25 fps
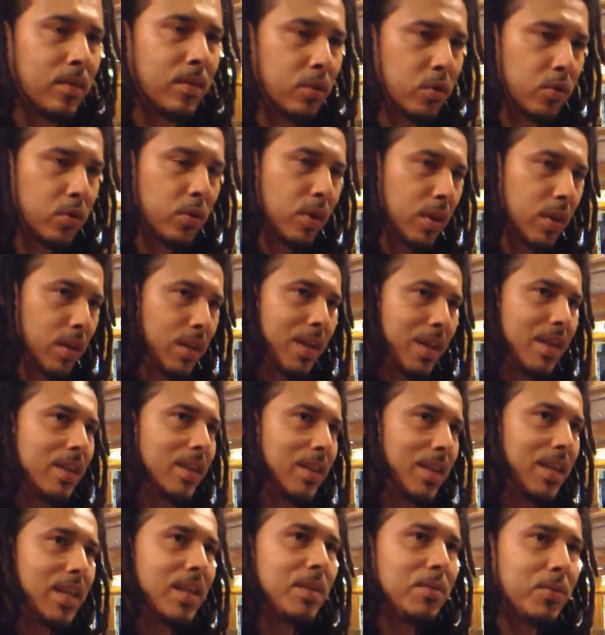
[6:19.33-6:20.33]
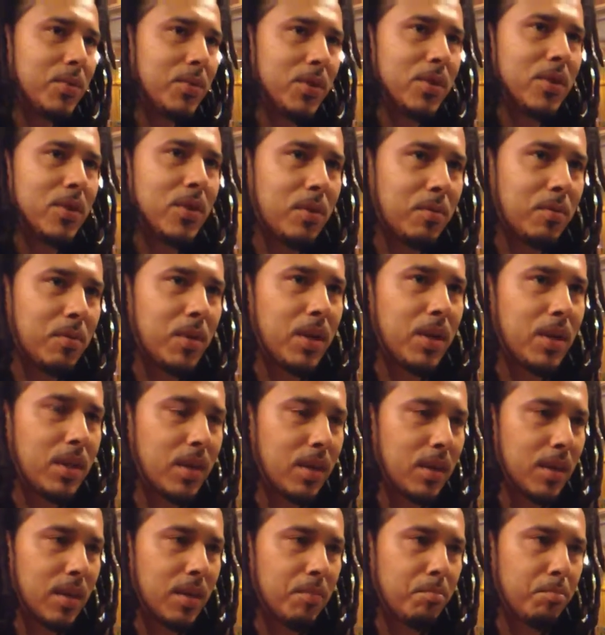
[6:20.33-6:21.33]
So it leaves, you know what I mean,
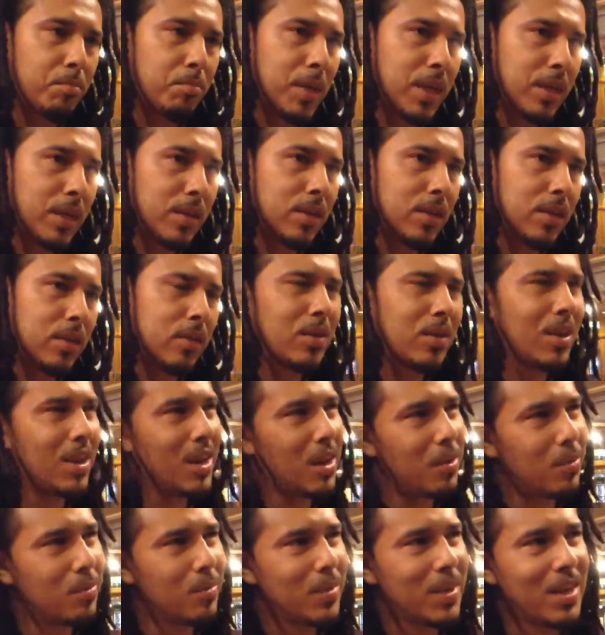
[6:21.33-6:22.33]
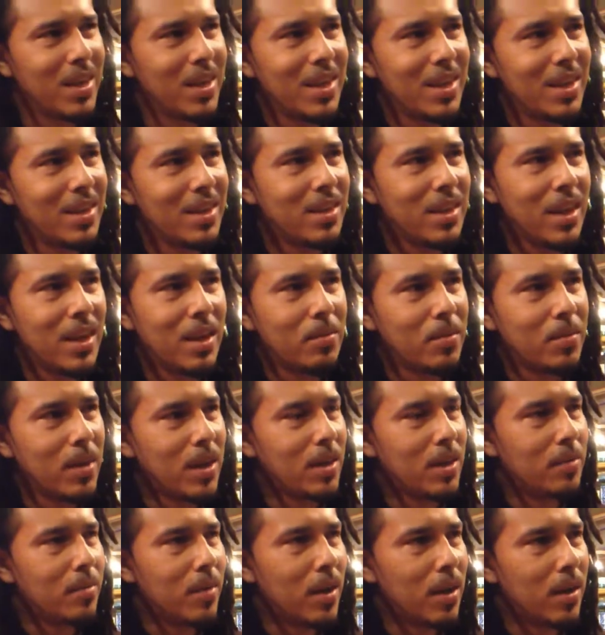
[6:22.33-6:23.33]
a message. See, I
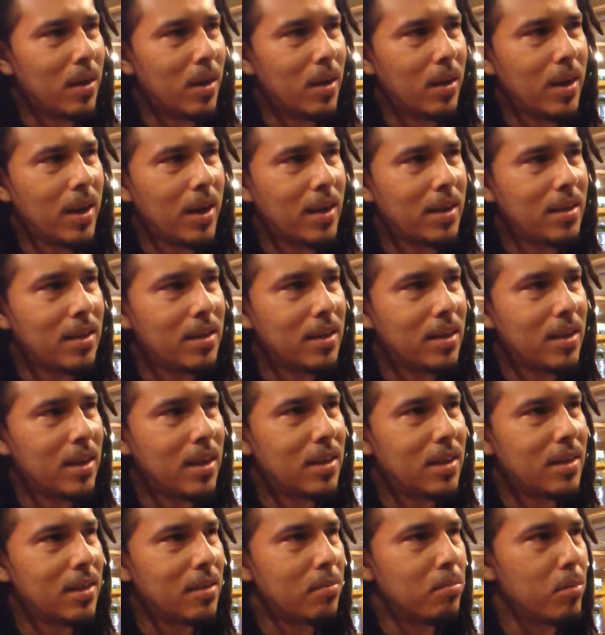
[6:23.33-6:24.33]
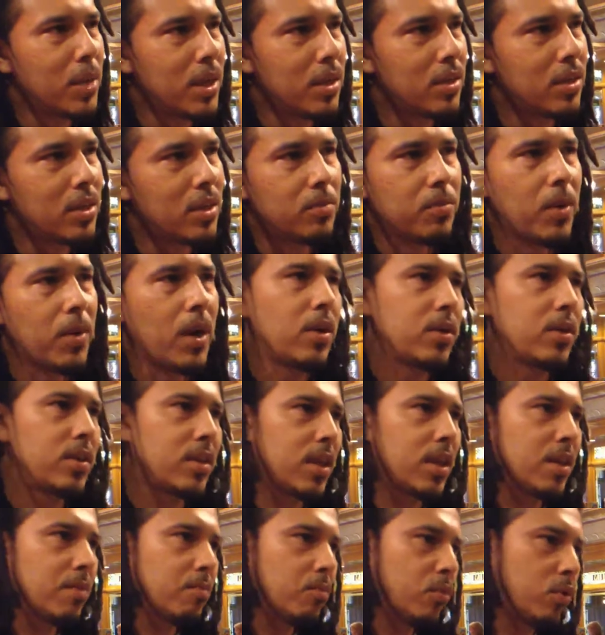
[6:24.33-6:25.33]
can't say that as a message, but I'll
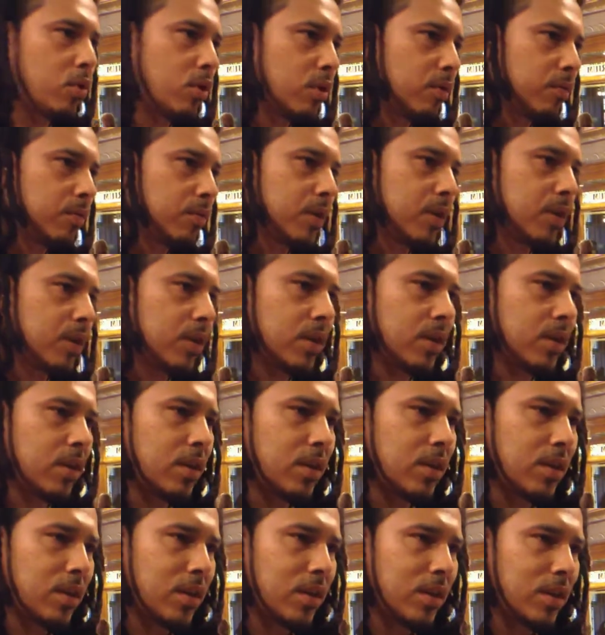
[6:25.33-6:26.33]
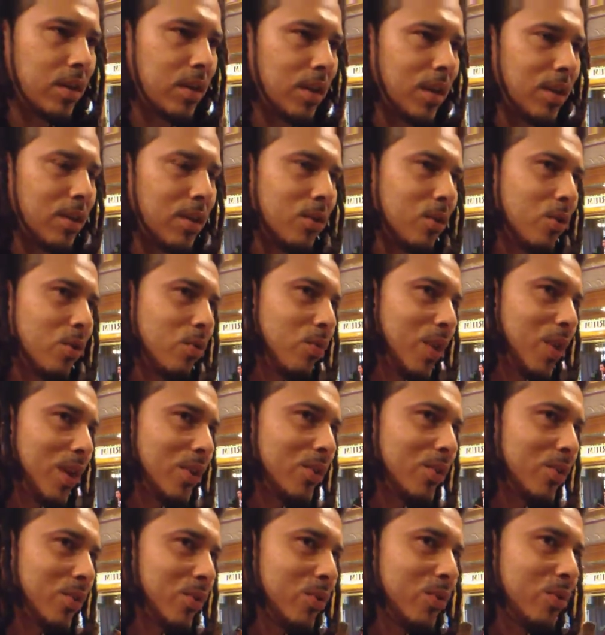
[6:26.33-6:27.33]
say more of a little
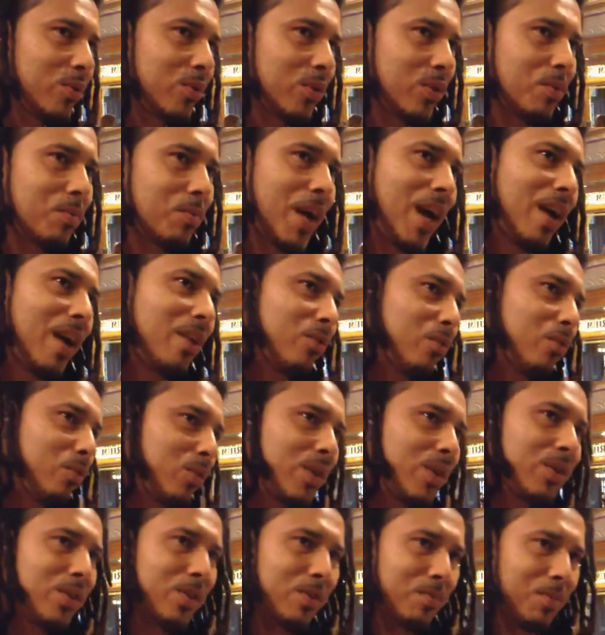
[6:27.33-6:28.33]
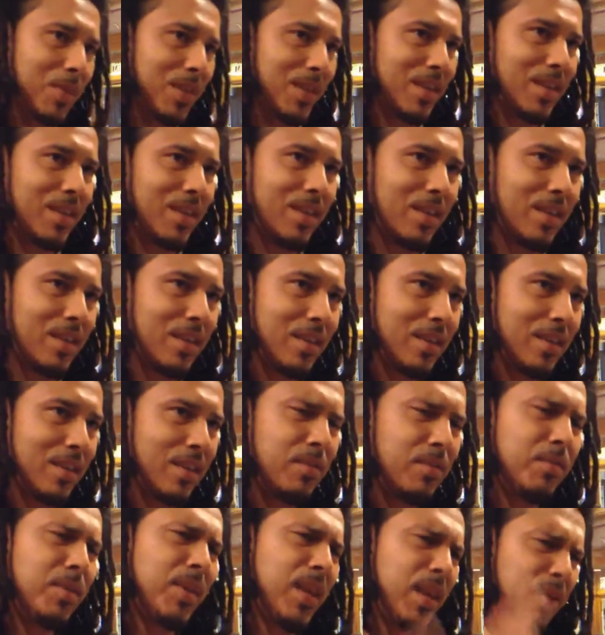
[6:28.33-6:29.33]
residue of some kind of wisdom in there.
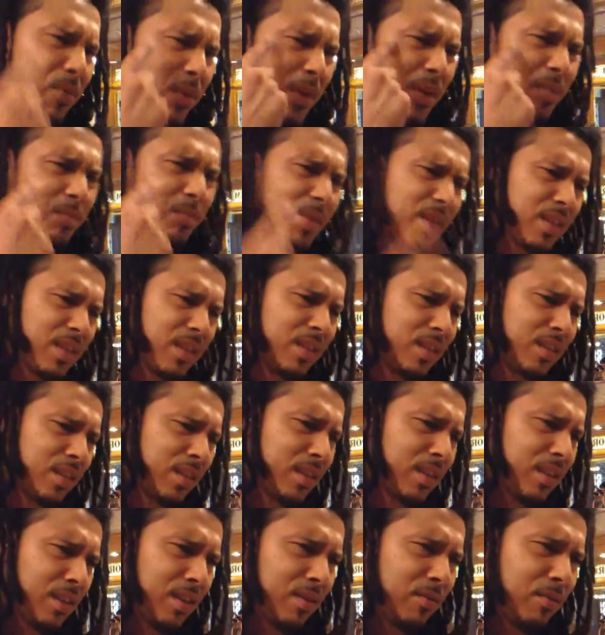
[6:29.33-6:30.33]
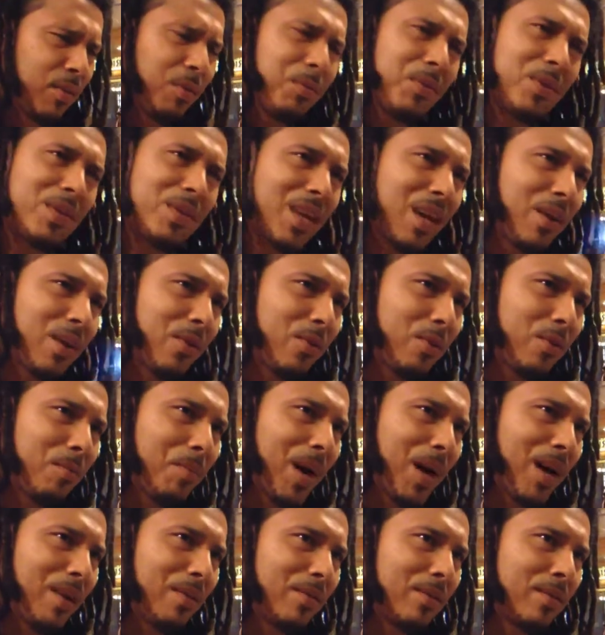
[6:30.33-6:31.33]
You'd be like, wait a minute, what was that all
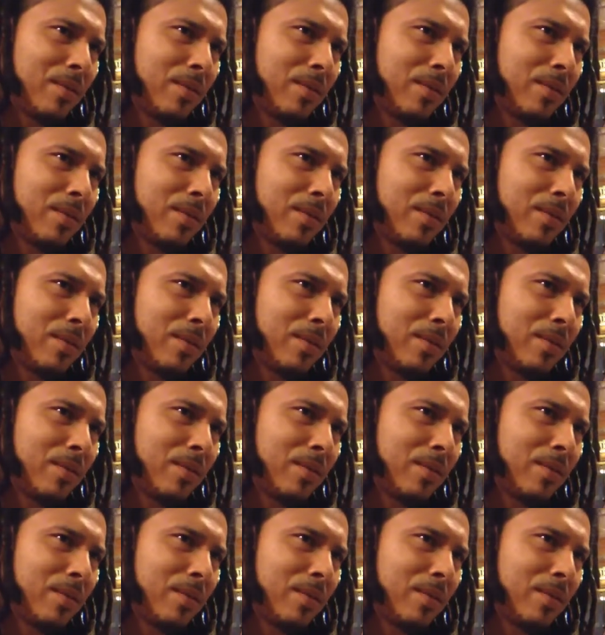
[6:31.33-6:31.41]
about?